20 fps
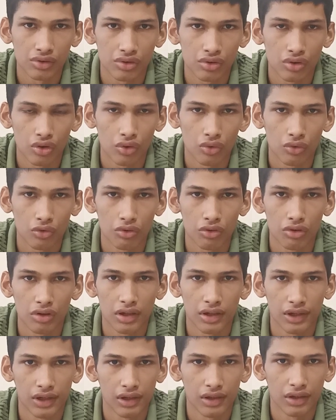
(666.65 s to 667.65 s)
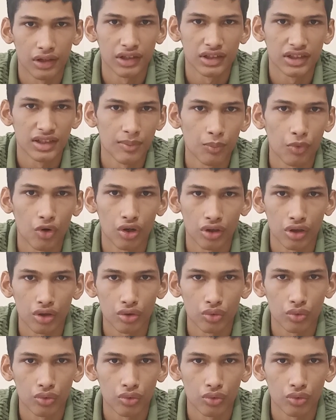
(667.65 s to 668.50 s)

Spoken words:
So it's important